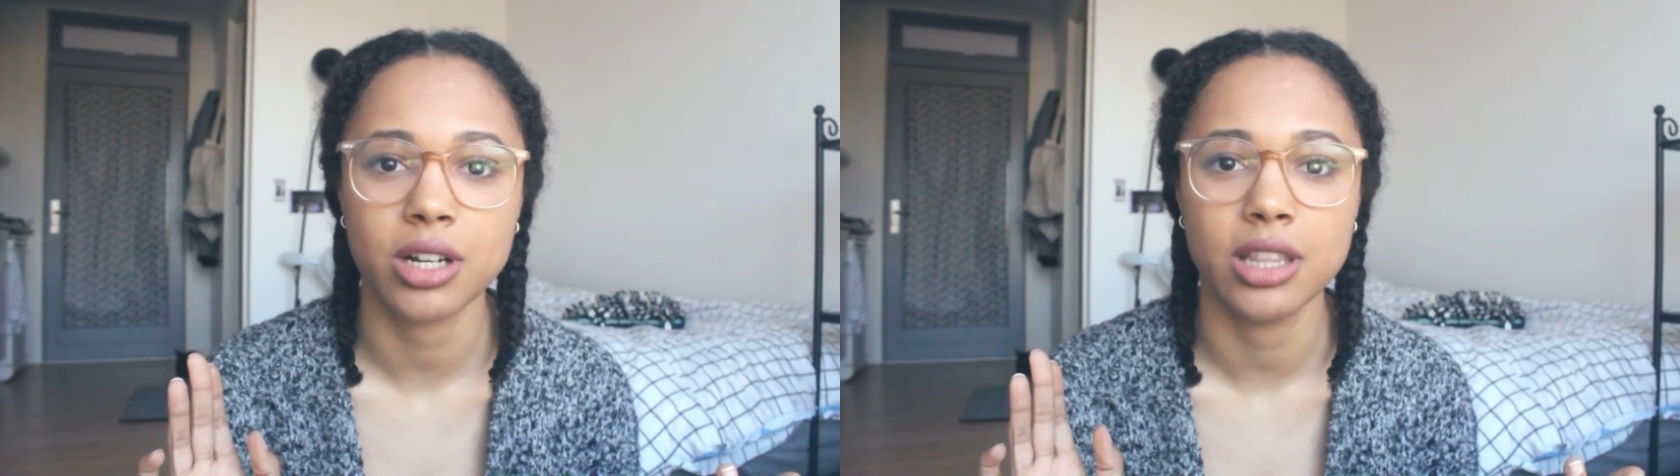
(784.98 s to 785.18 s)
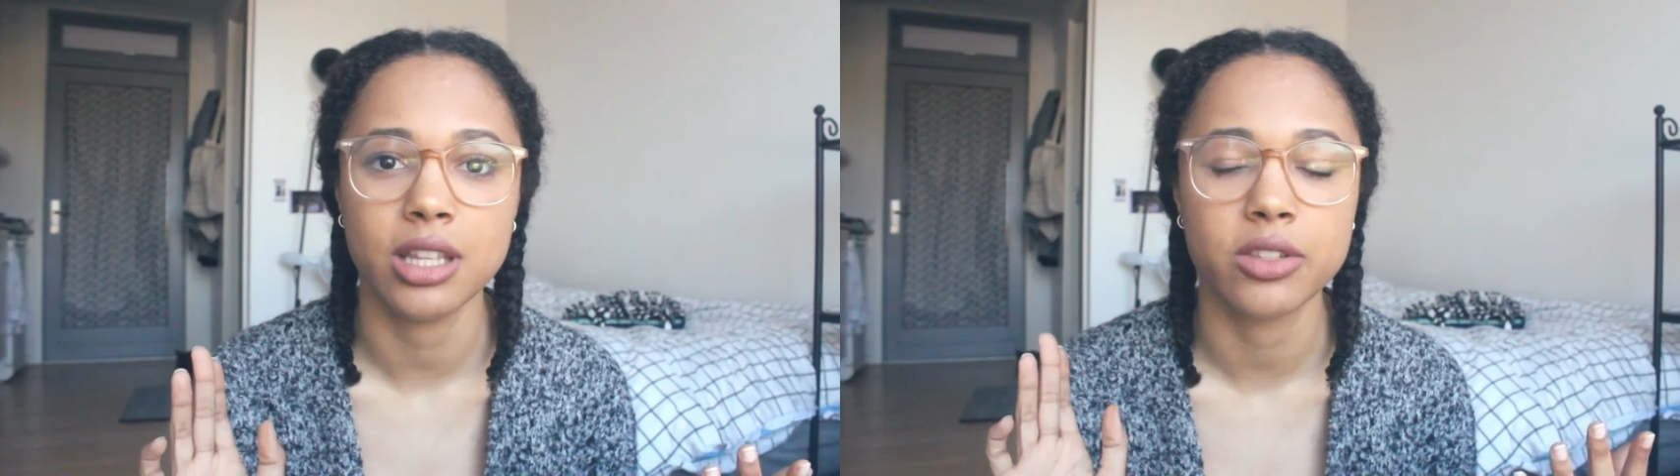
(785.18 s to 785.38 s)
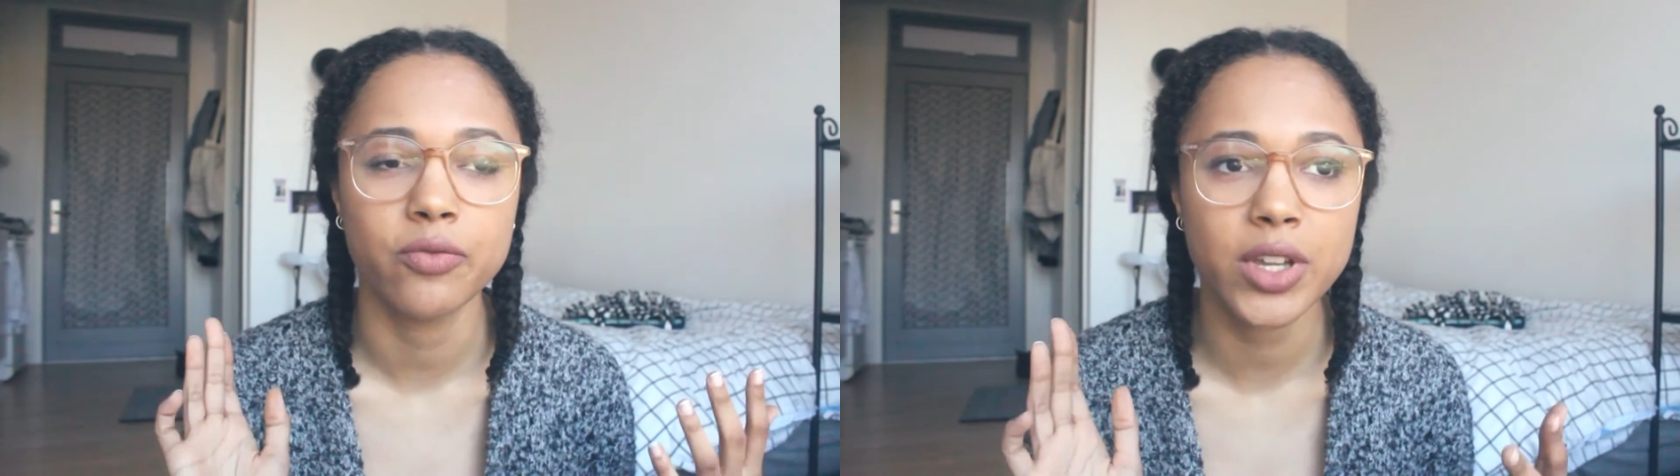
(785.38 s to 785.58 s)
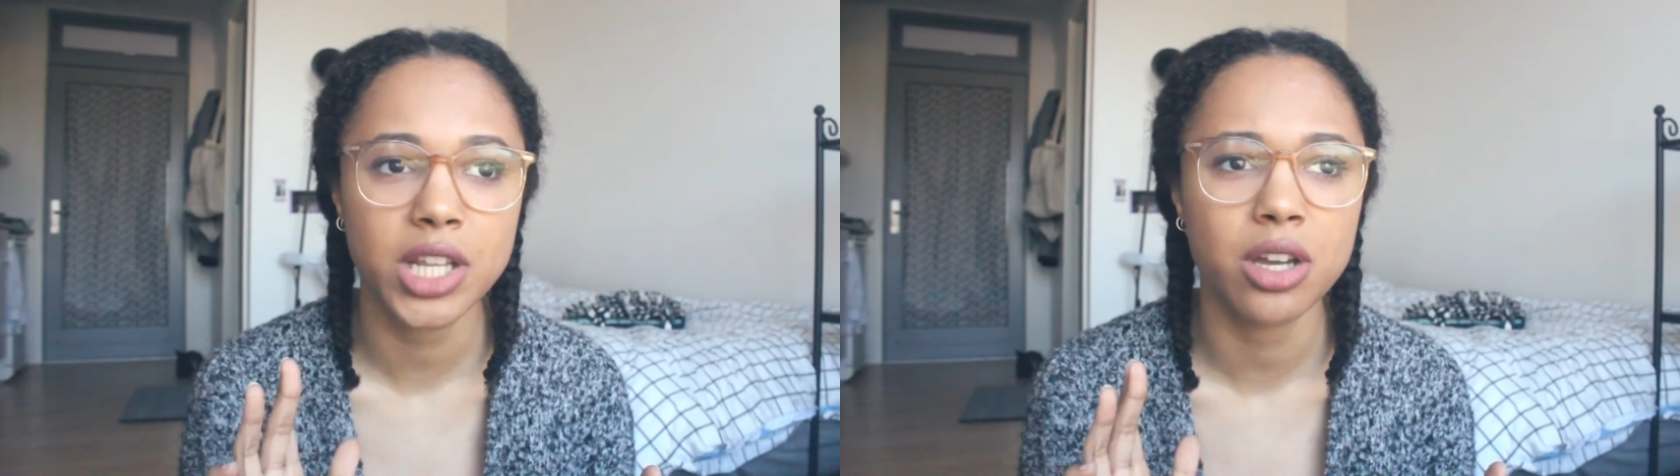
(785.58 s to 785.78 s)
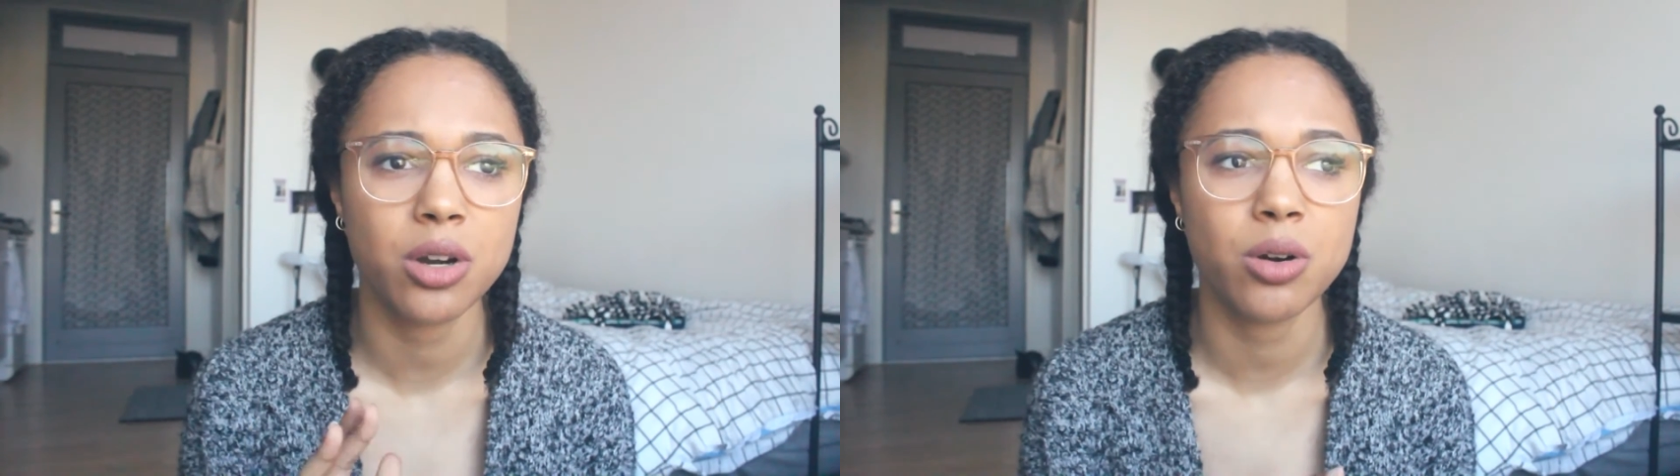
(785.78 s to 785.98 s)
in this
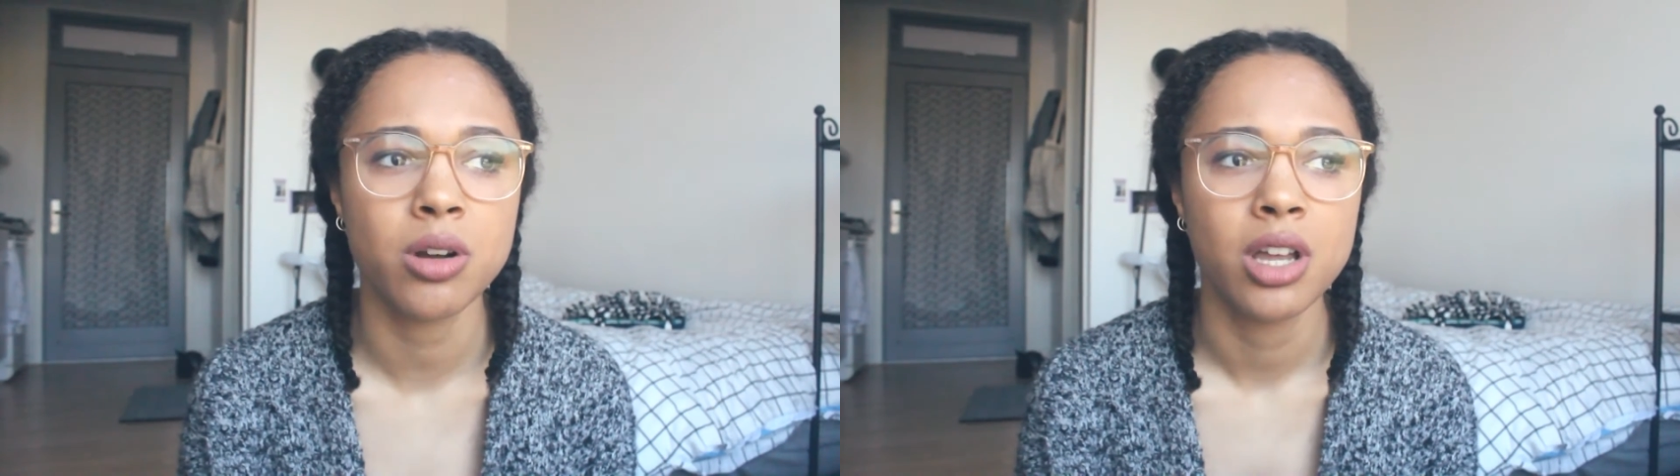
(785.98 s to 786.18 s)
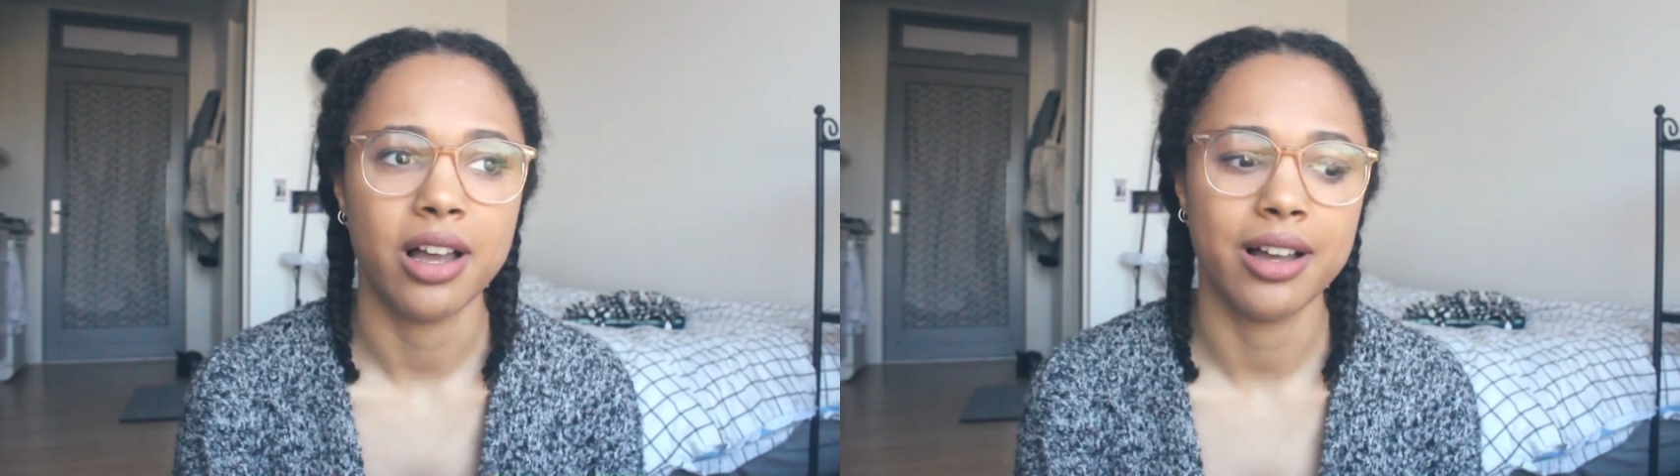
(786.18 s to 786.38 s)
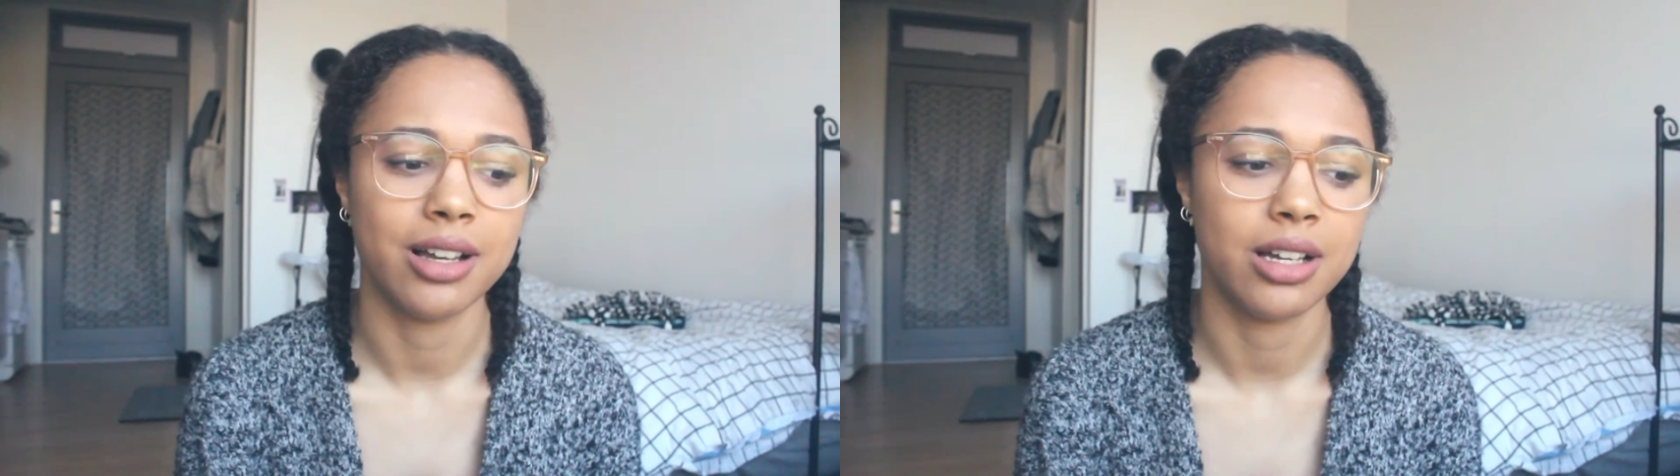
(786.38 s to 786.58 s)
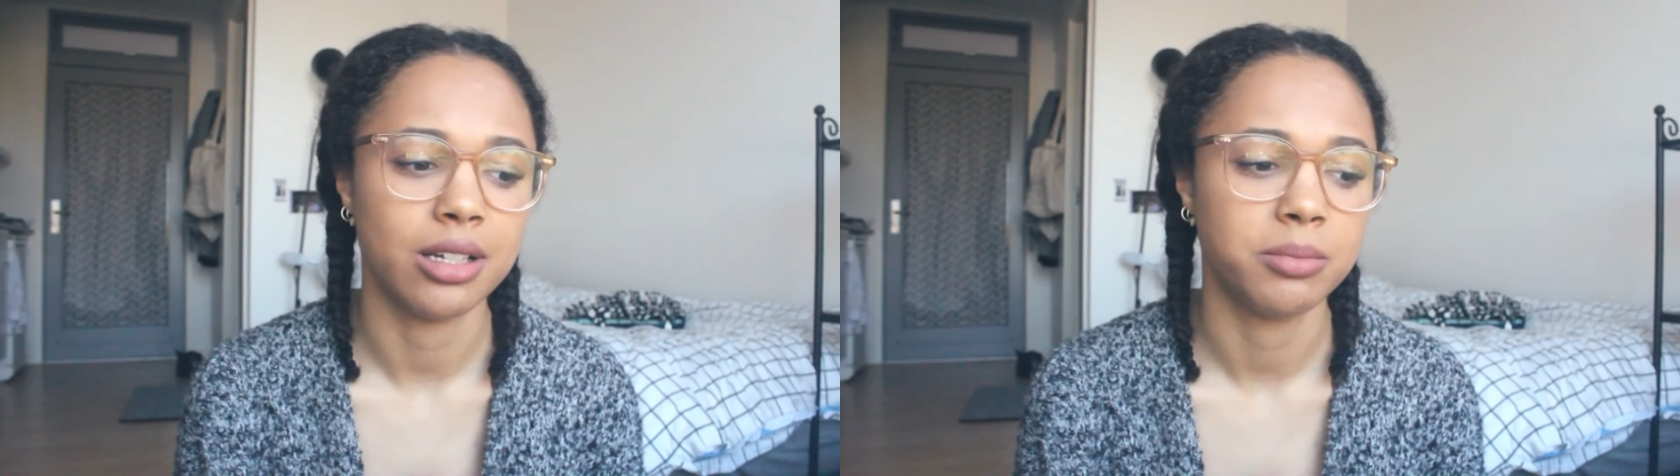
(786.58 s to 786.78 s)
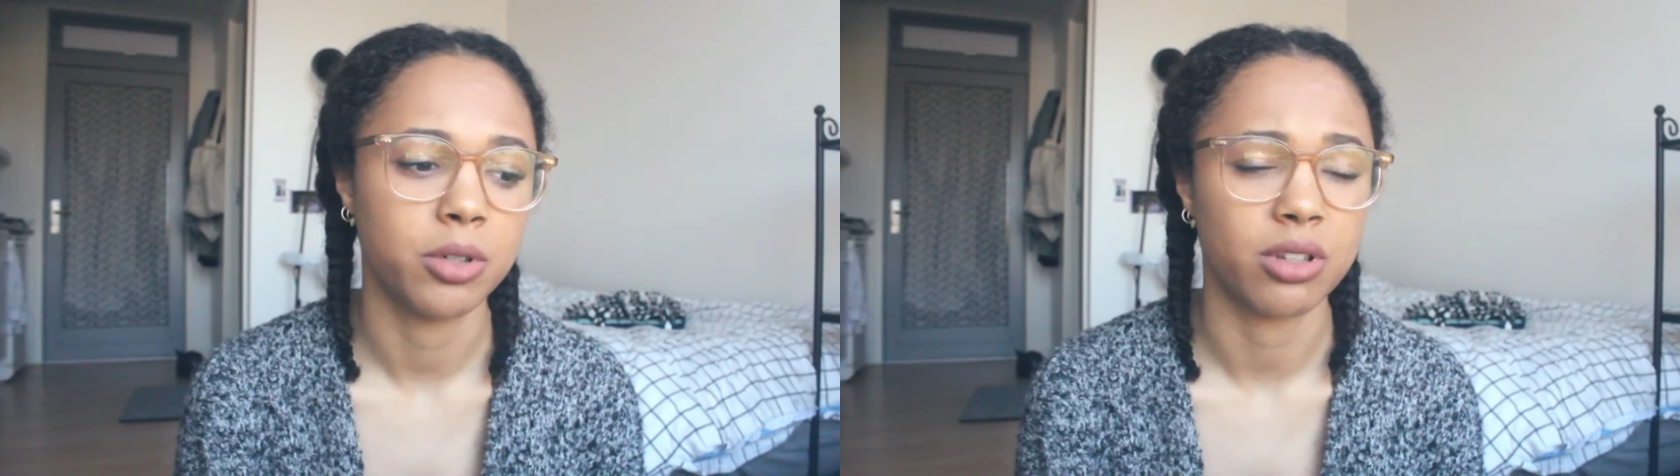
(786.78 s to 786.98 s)
video,
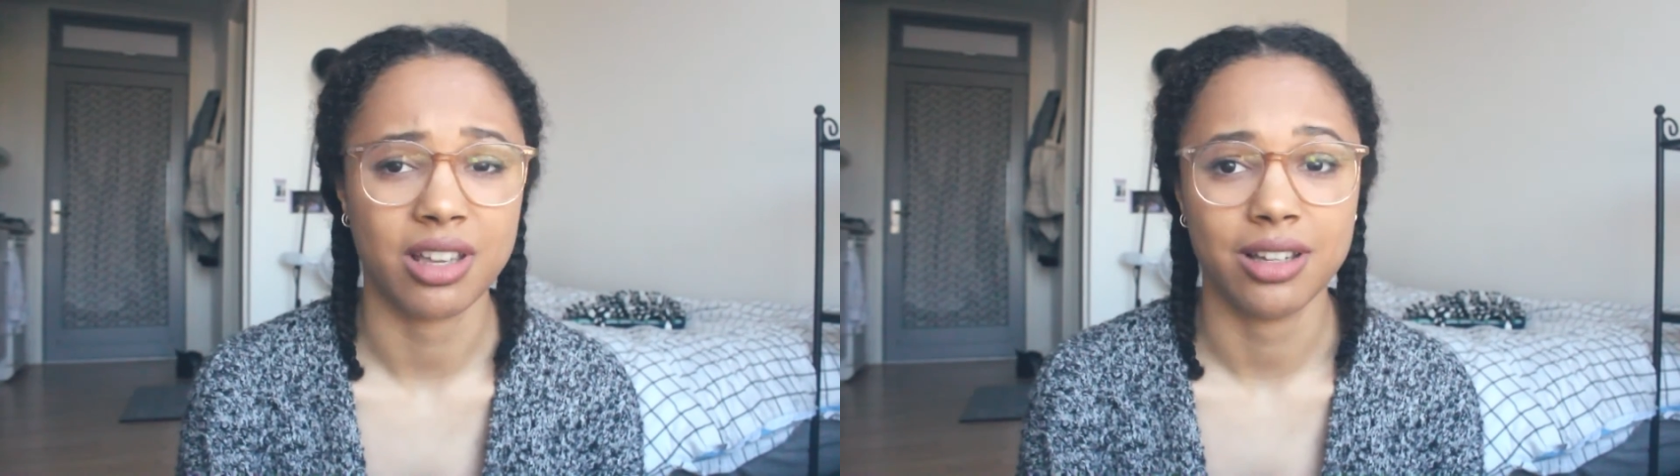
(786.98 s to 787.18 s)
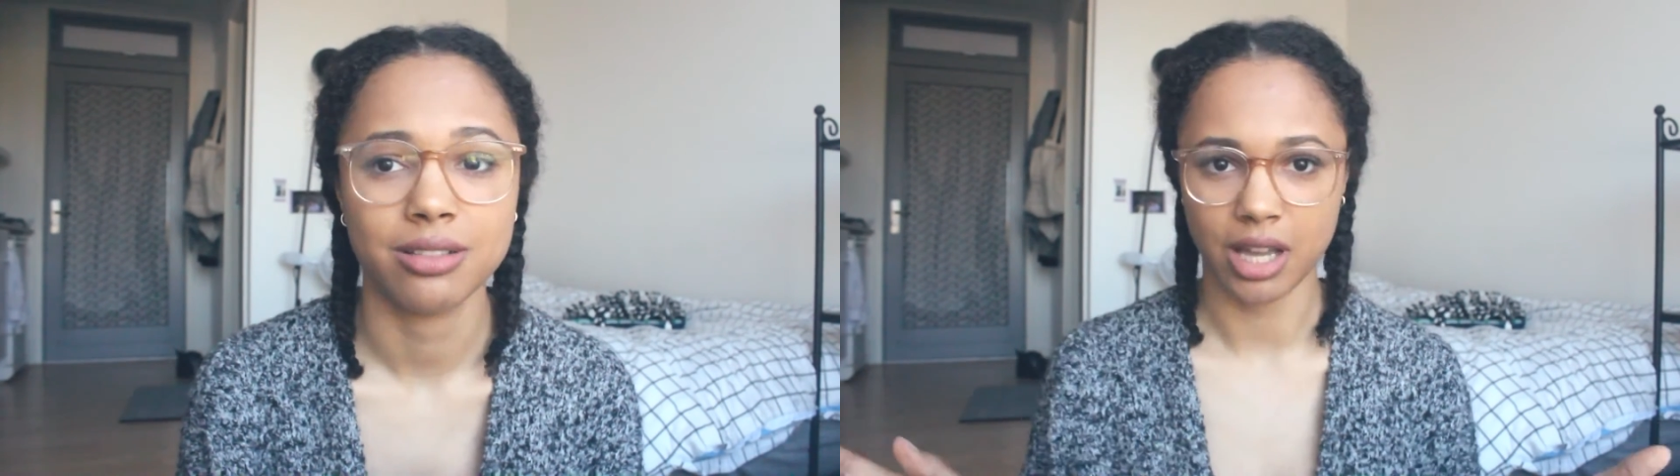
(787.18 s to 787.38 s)
or that,